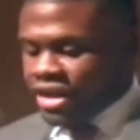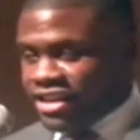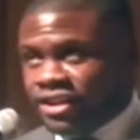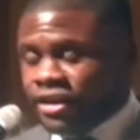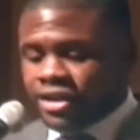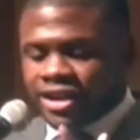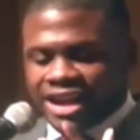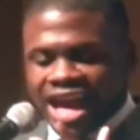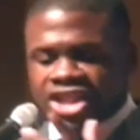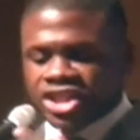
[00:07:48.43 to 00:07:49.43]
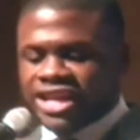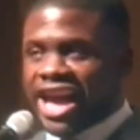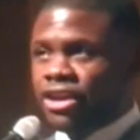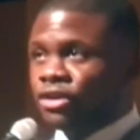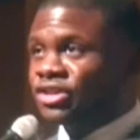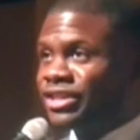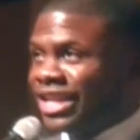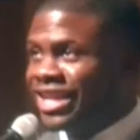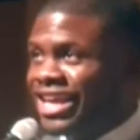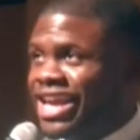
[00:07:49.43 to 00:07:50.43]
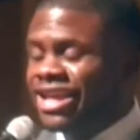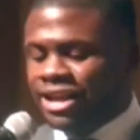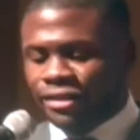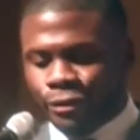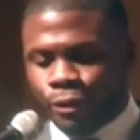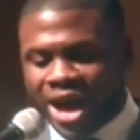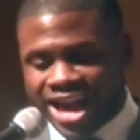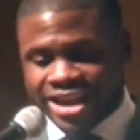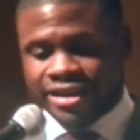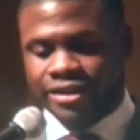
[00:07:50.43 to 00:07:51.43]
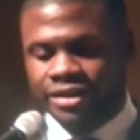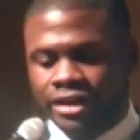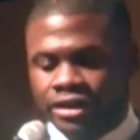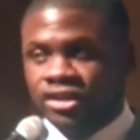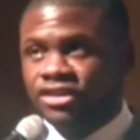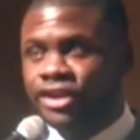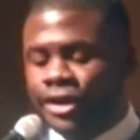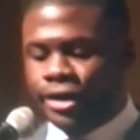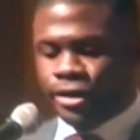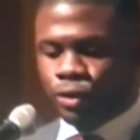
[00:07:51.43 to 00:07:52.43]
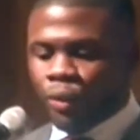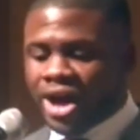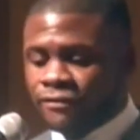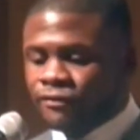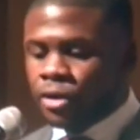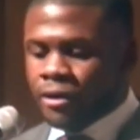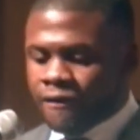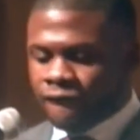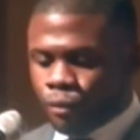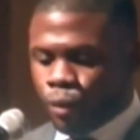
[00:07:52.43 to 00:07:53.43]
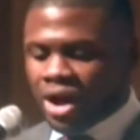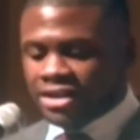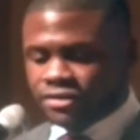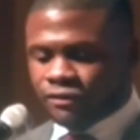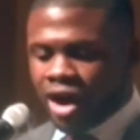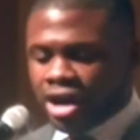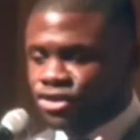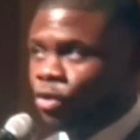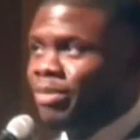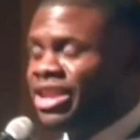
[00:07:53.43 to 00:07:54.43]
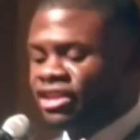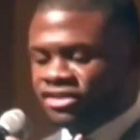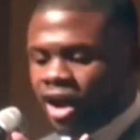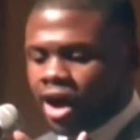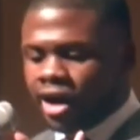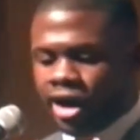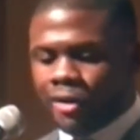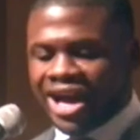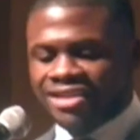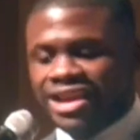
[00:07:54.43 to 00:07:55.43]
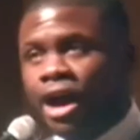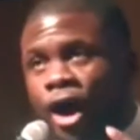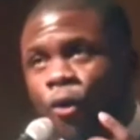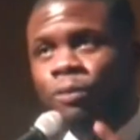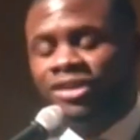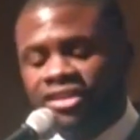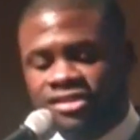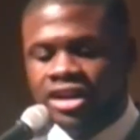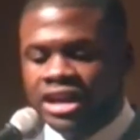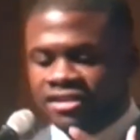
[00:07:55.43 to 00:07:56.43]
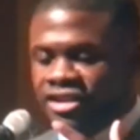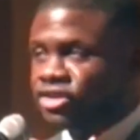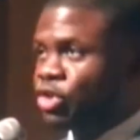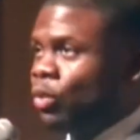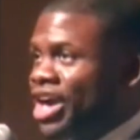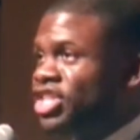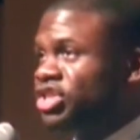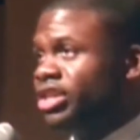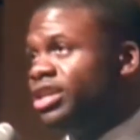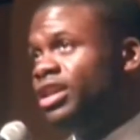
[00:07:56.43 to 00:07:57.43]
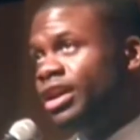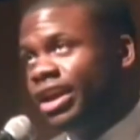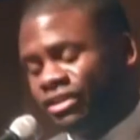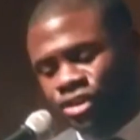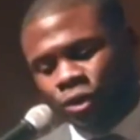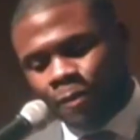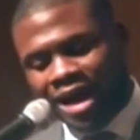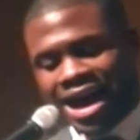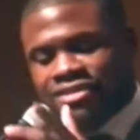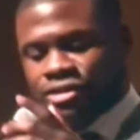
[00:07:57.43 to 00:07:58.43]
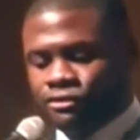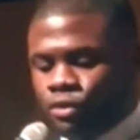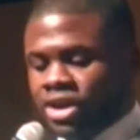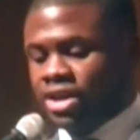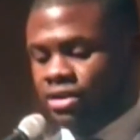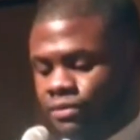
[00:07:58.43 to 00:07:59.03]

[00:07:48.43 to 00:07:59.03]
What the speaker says: It took educators leading the way to turn what far too many saw as a hopeless situation into a positive one.